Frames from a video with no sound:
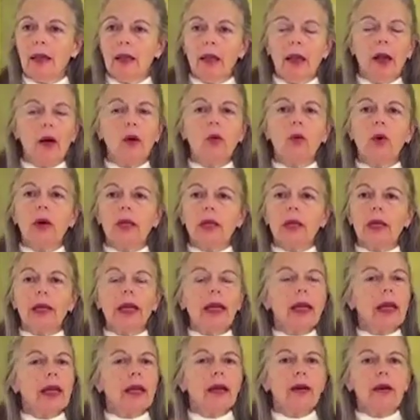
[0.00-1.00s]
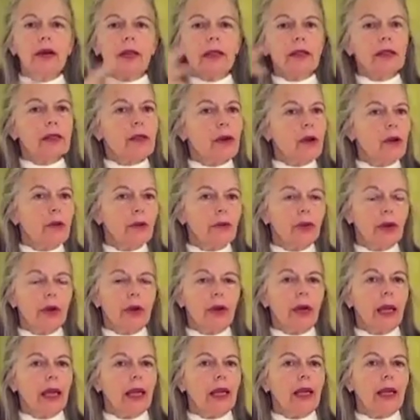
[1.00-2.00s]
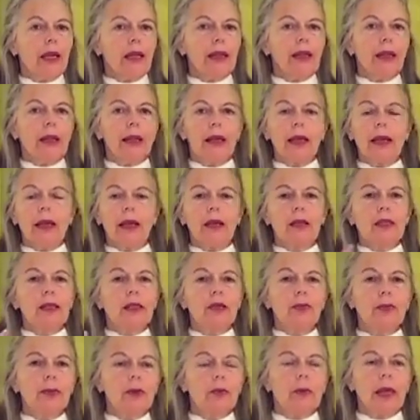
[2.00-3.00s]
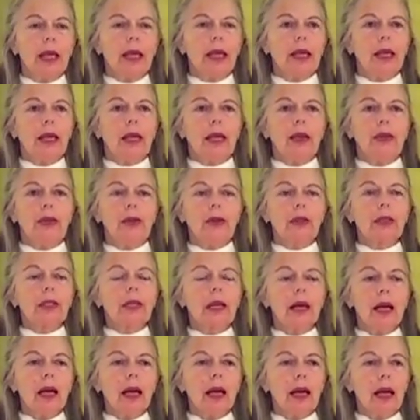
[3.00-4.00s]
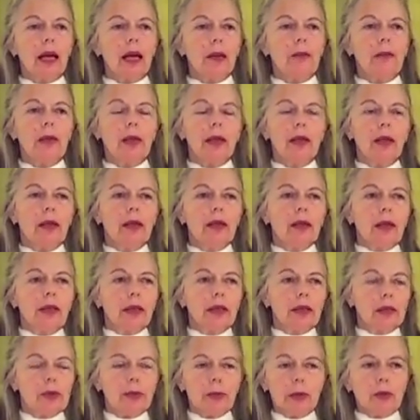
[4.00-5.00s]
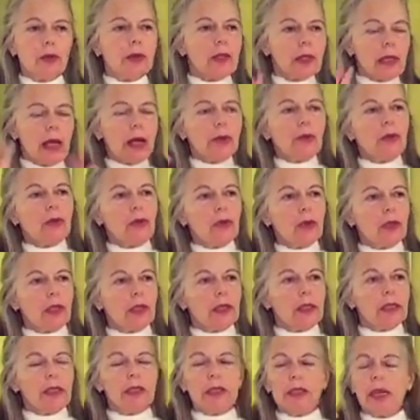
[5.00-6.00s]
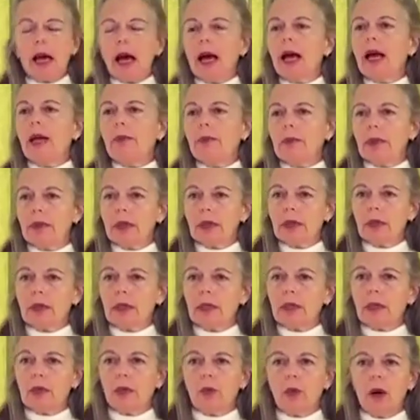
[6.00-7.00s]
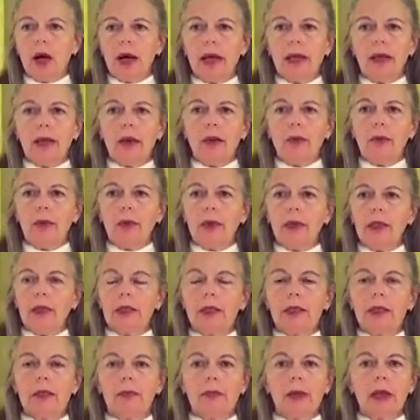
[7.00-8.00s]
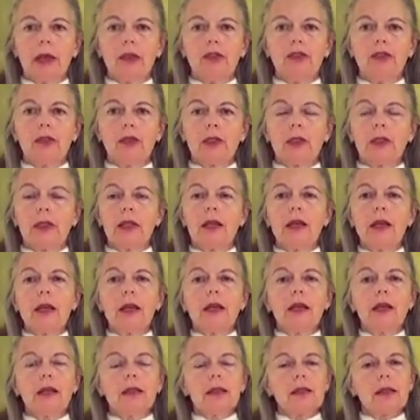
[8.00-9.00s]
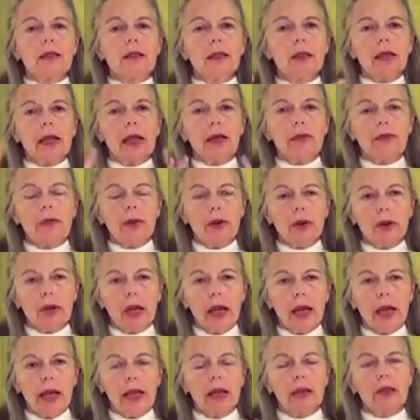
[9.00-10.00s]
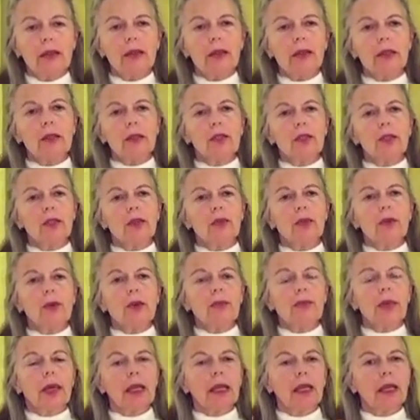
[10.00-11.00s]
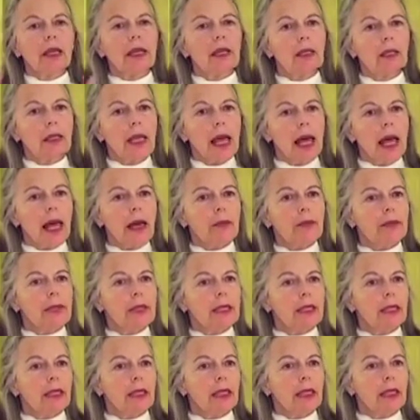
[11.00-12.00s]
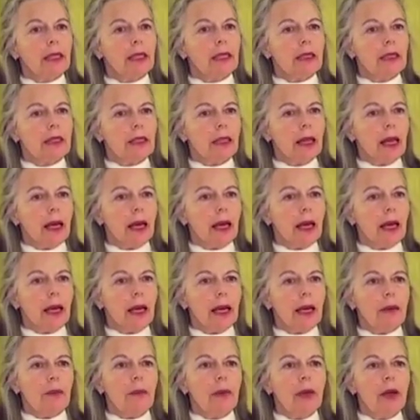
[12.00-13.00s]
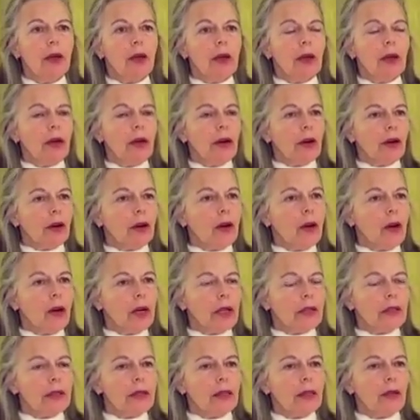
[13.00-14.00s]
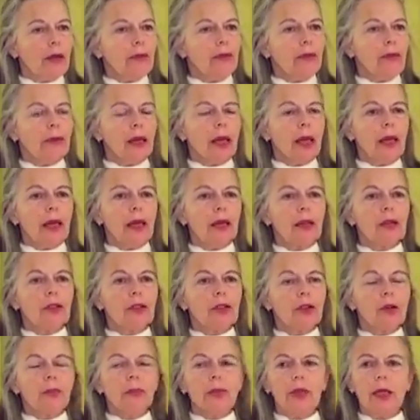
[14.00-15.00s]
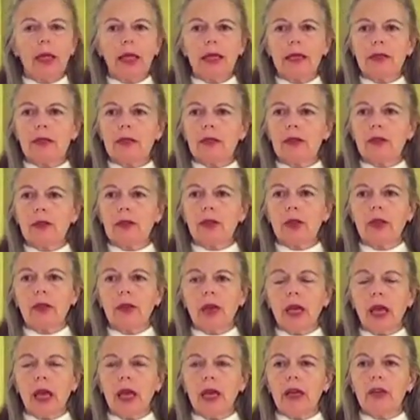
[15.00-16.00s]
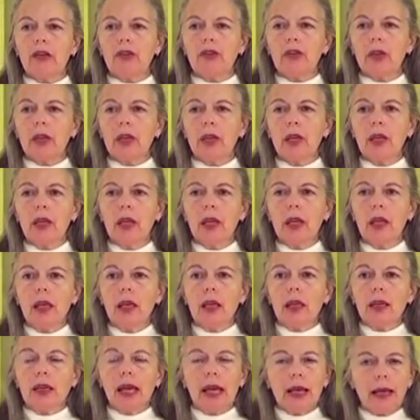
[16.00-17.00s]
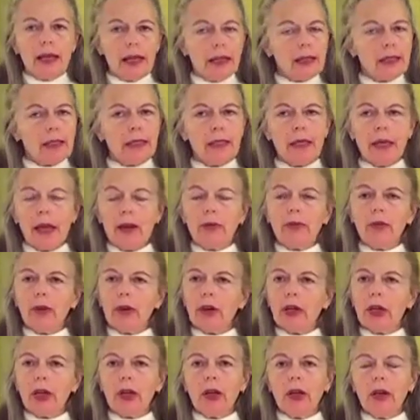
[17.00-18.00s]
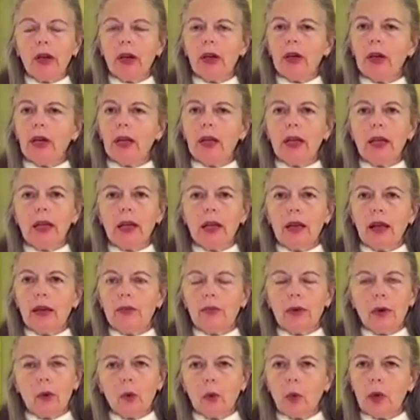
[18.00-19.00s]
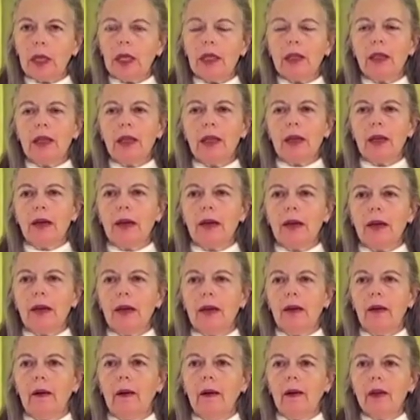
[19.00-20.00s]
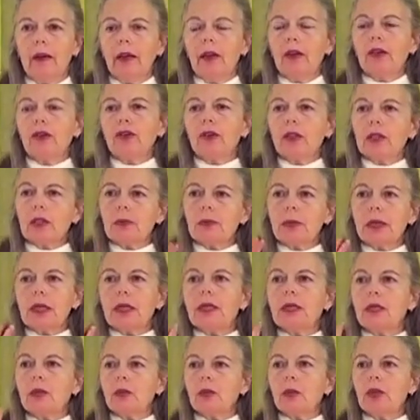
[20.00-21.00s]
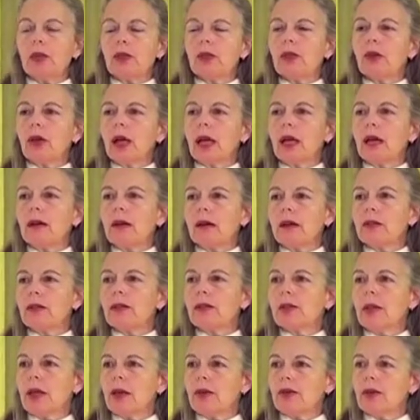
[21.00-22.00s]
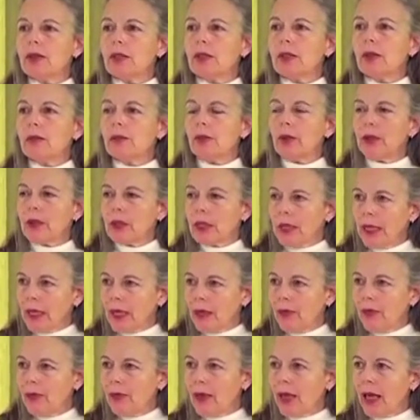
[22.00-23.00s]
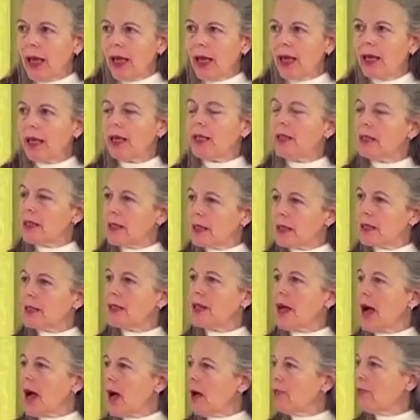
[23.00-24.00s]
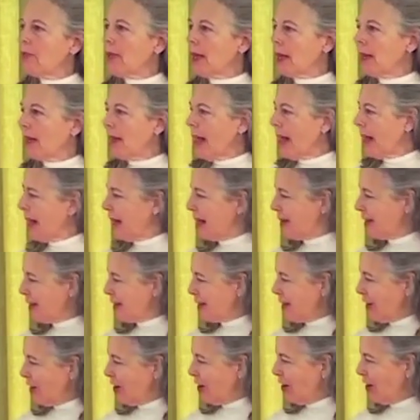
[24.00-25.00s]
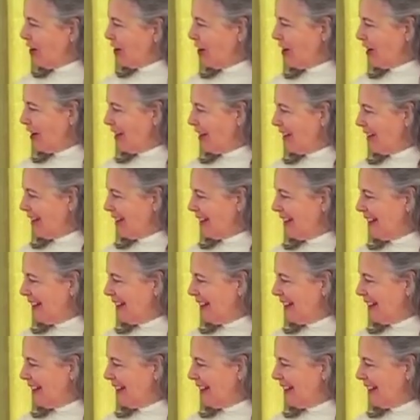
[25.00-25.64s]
No one carries over anything else from any other time, because perception is timeless. It's wide open and spacious. It's never held to or been collapsed into time or cause and effect or place or location. That has never occurred and it never will occur. Just because we train ourselves to believe that does not mean that has occurred.